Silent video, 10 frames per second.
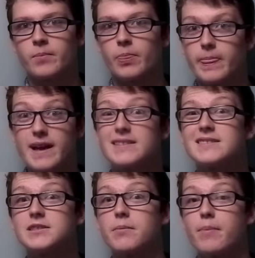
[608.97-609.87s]
That
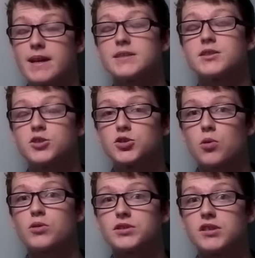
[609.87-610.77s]
is the best
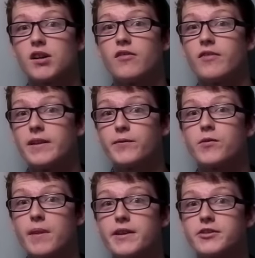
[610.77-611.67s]
source of
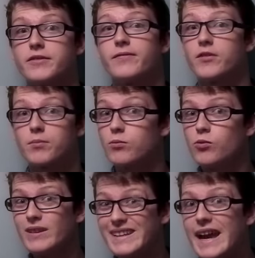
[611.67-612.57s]
information for
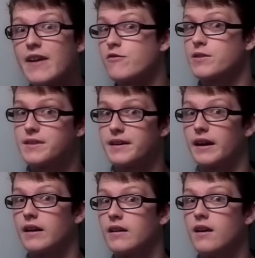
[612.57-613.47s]
really everything.